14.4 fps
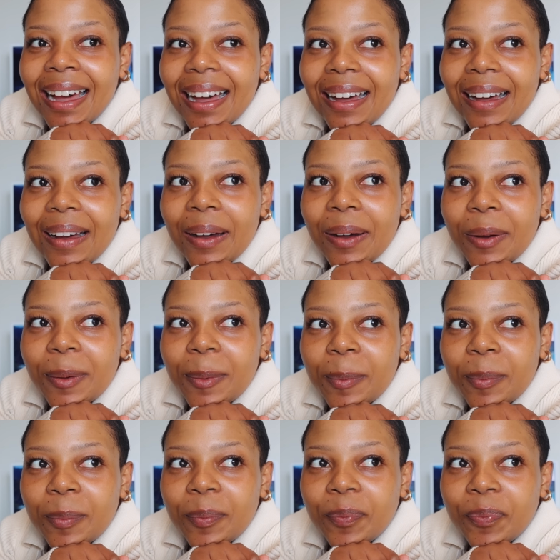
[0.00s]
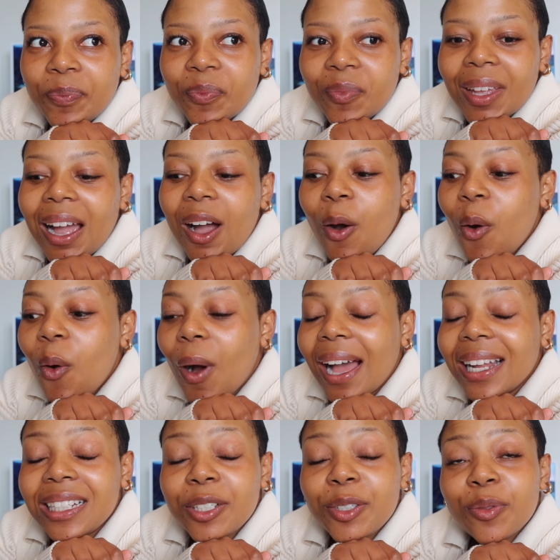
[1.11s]
Oh, I
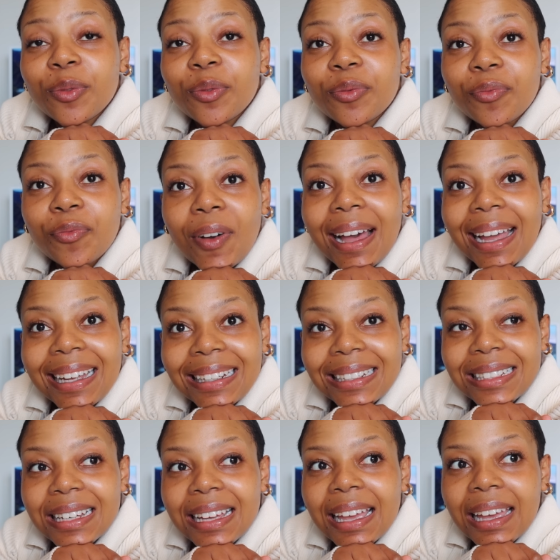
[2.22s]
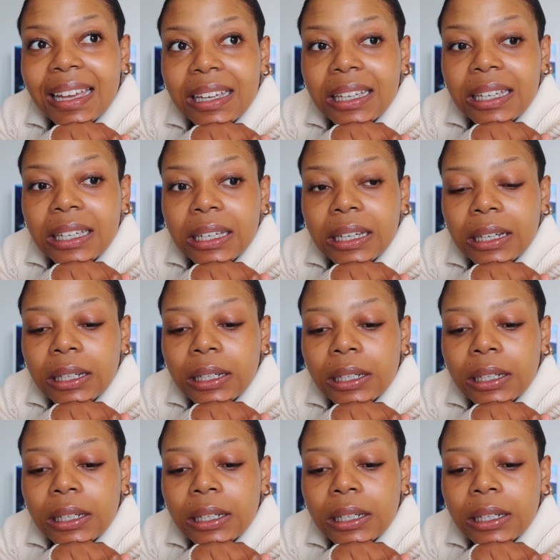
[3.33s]
need to find a